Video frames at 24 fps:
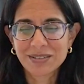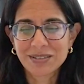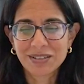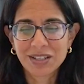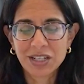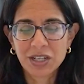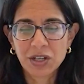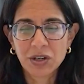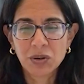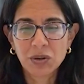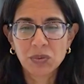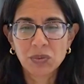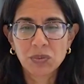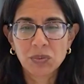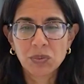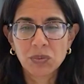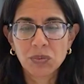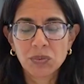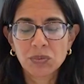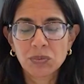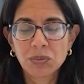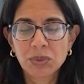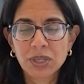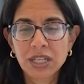you know,
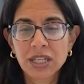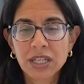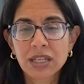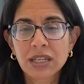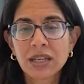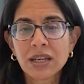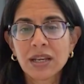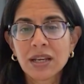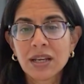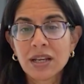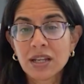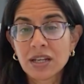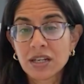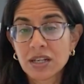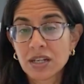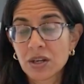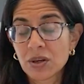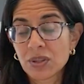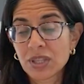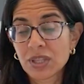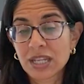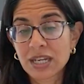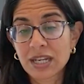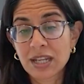we
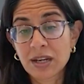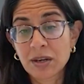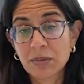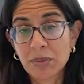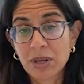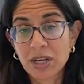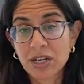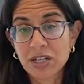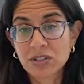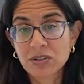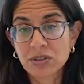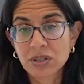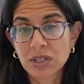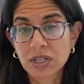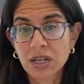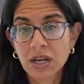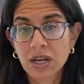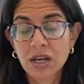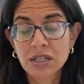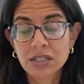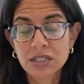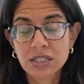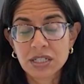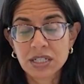know that antibody drug
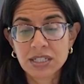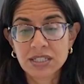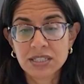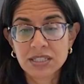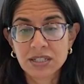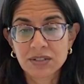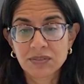conjugates